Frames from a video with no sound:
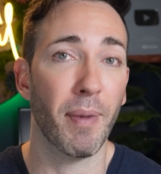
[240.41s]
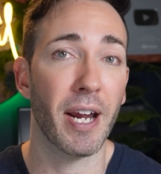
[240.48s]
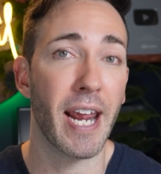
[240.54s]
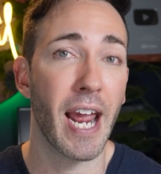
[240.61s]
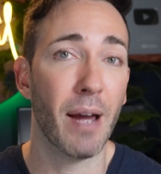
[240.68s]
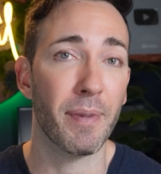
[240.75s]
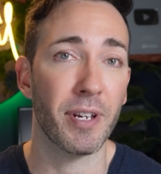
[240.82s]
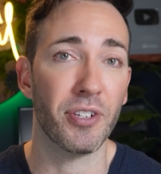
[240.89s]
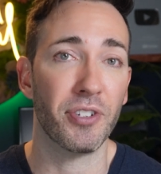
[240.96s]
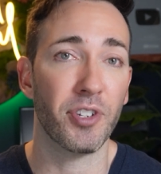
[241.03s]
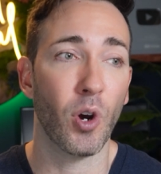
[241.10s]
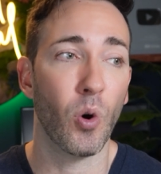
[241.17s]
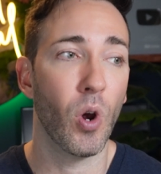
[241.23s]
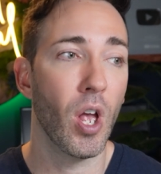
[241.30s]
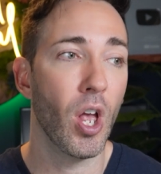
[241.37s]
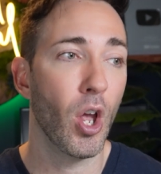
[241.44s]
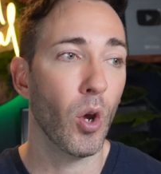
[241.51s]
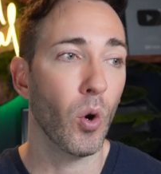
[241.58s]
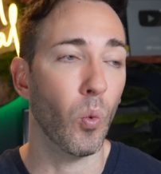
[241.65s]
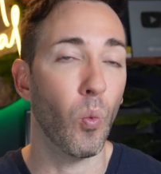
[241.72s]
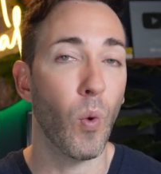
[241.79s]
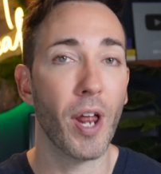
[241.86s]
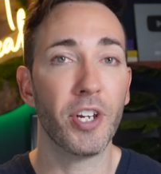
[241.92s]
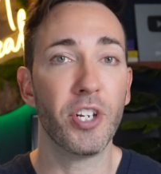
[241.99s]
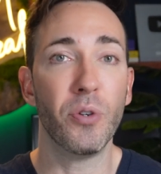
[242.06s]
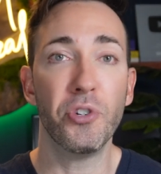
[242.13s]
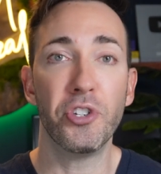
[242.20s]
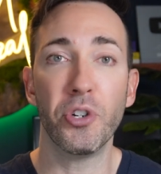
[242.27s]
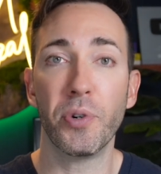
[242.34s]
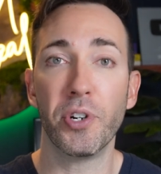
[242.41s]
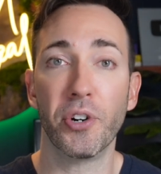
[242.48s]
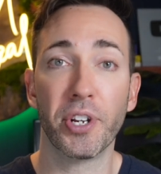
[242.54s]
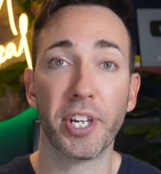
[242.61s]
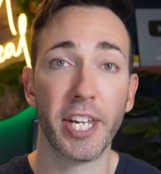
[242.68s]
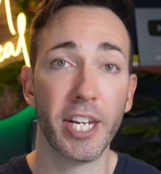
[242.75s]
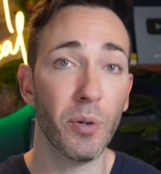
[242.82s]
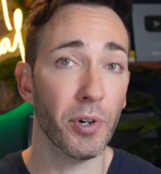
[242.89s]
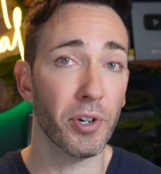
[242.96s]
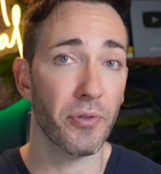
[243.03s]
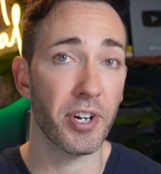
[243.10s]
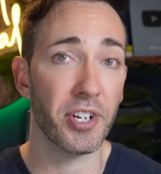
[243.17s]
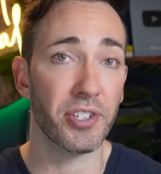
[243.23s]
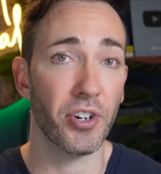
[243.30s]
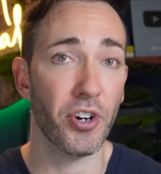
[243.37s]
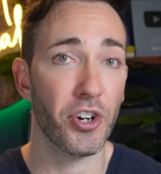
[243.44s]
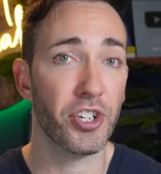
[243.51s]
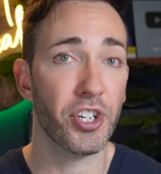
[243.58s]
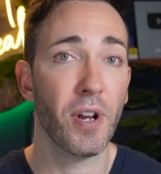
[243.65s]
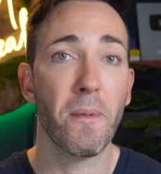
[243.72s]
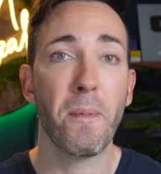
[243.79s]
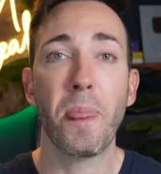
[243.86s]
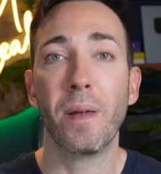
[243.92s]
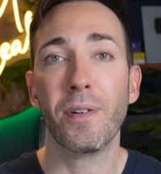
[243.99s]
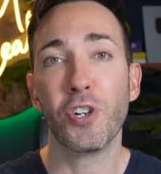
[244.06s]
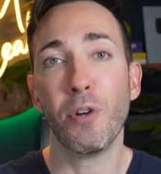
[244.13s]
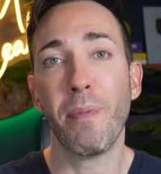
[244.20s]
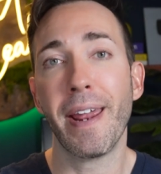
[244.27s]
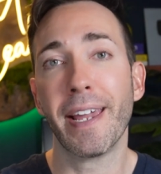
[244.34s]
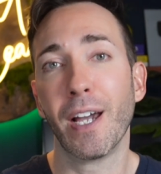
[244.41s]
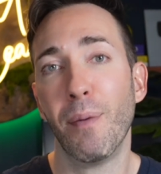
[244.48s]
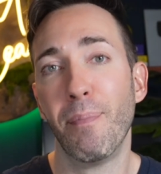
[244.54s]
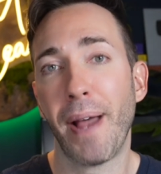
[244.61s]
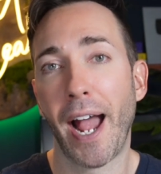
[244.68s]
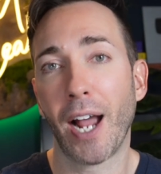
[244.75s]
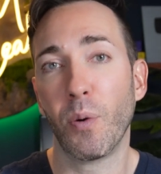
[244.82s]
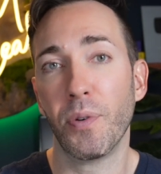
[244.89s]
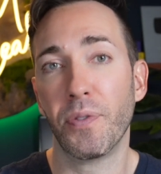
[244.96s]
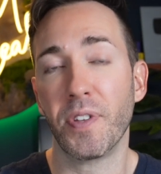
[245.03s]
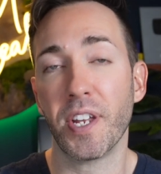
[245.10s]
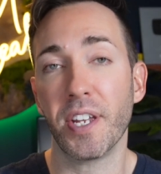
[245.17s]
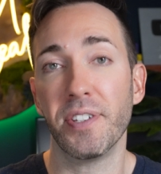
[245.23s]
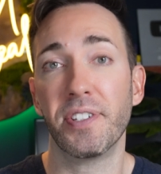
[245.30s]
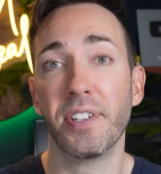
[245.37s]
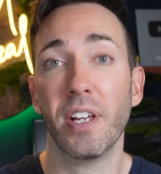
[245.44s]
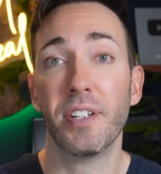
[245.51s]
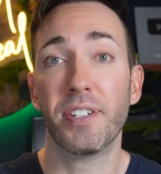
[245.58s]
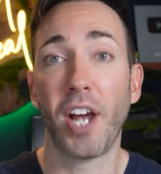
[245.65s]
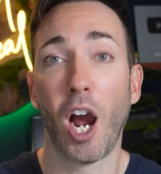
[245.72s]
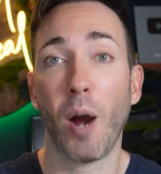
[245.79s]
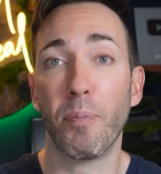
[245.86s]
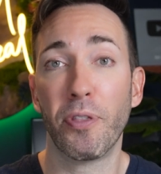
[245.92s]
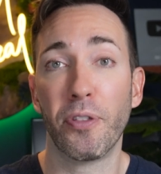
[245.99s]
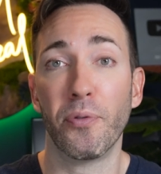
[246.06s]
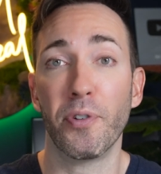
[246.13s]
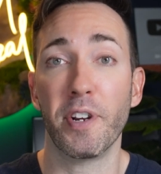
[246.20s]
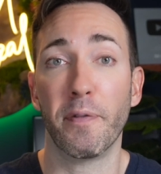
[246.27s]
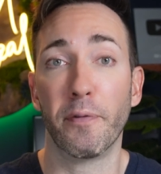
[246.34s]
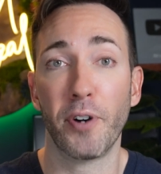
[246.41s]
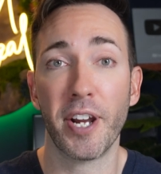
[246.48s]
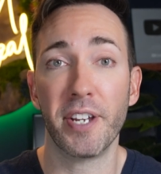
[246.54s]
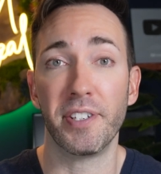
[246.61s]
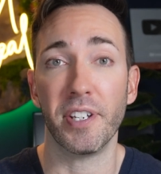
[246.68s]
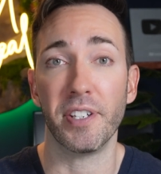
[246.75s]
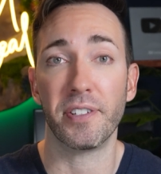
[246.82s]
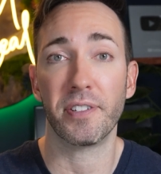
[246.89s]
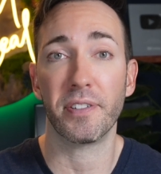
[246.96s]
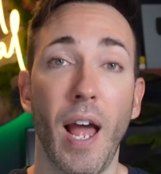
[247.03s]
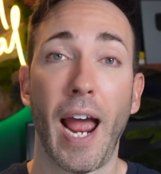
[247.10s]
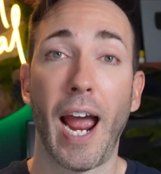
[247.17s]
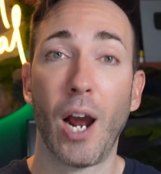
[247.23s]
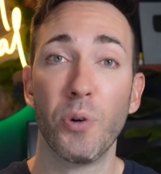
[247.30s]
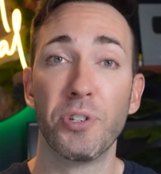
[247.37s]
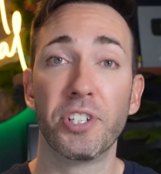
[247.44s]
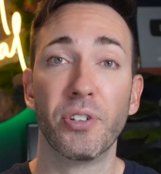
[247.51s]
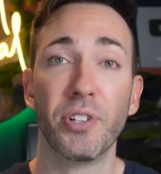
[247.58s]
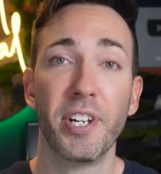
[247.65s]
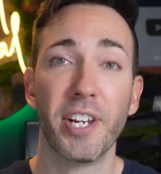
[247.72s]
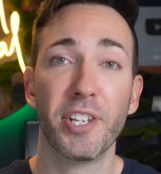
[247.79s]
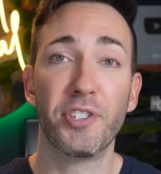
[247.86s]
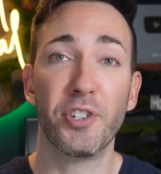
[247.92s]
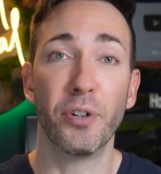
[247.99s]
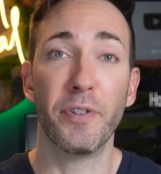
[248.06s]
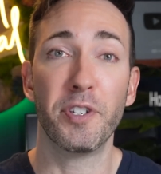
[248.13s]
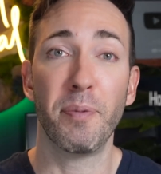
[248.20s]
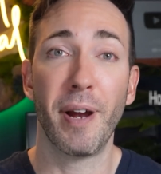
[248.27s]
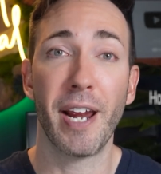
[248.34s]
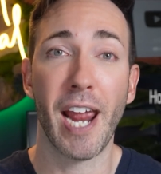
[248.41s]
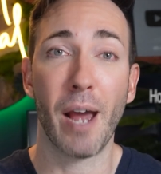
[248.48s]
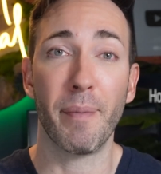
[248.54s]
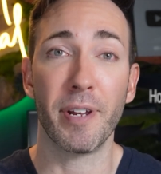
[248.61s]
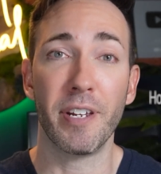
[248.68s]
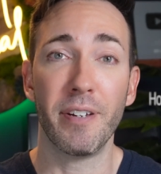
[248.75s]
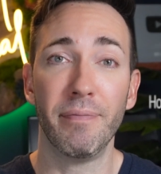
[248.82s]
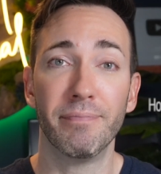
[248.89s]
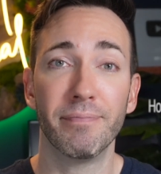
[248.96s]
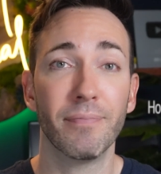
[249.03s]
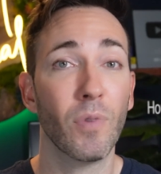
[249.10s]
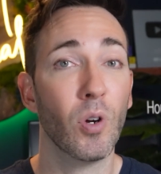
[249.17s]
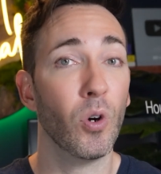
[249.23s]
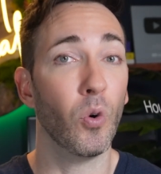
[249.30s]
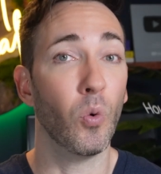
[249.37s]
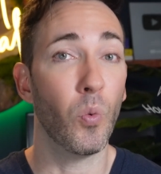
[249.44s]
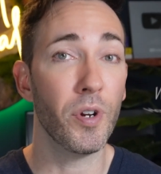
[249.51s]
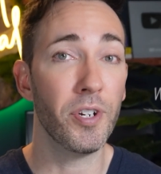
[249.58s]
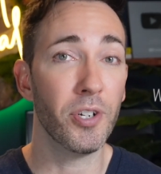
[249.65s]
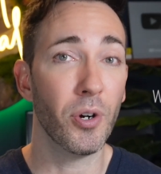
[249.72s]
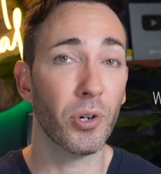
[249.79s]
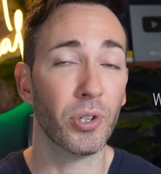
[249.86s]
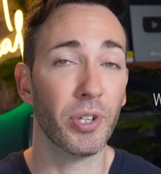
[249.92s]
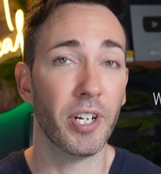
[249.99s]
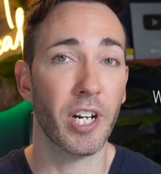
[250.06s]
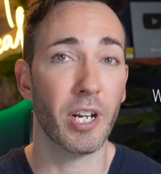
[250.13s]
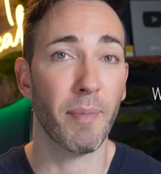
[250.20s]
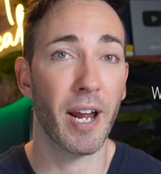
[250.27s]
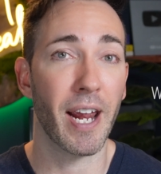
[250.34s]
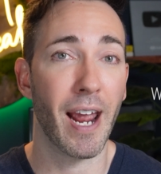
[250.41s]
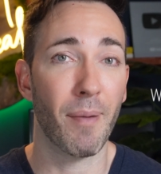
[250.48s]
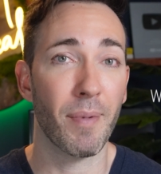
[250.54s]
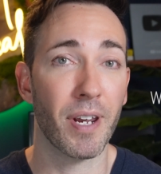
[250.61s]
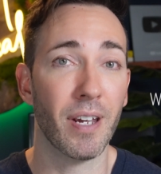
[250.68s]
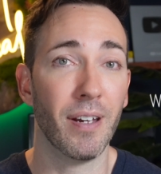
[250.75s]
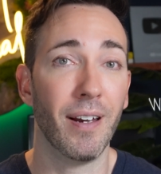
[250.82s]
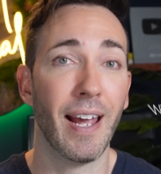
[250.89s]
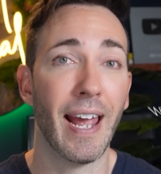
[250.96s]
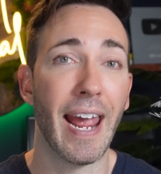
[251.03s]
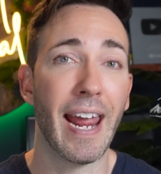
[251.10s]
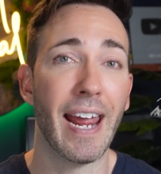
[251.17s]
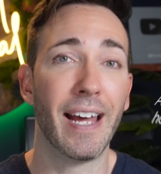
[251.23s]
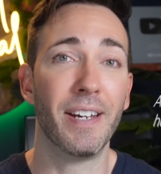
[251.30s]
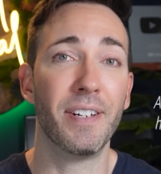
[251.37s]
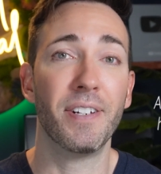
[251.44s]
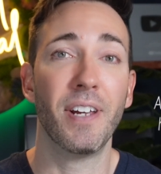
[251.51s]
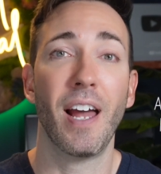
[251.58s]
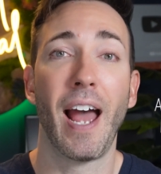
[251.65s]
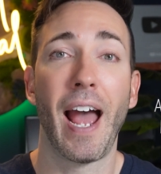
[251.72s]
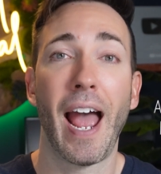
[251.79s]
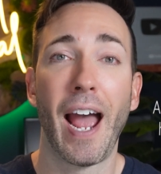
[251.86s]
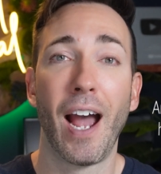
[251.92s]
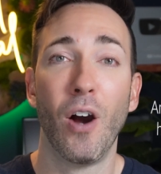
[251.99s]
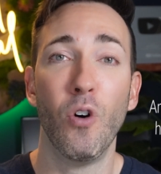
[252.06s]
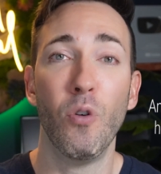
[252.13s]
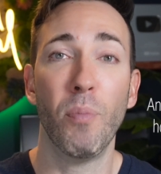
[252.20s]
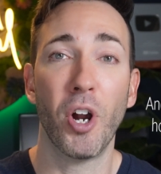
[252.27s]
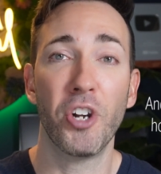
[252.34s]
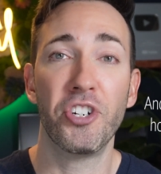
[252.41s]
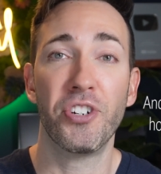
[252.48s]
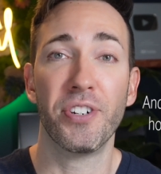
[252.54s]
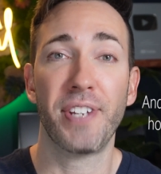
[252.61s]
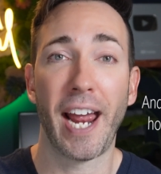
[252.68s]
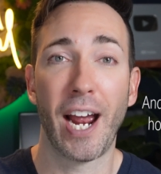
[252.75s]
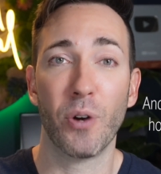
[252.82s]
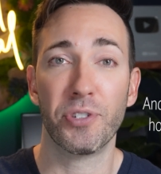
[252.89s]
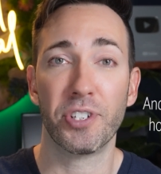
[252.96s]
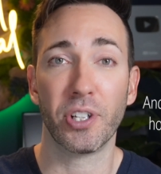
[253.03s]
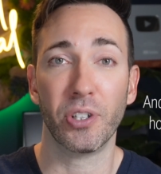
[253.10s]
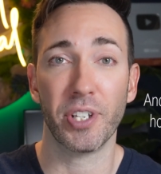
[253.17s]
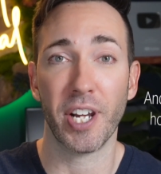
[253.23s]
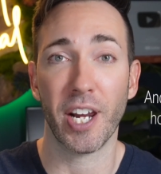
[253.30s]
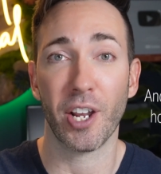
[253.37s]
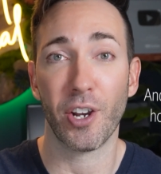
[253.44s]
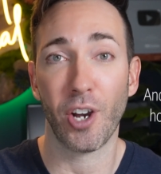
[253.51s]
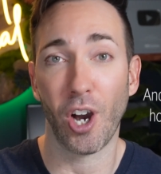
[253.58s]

Miami. So when you do your keyword research, you may come back with these top three phrases: house cleaning service Miami, window cleaning Miami, and how much does house cleaning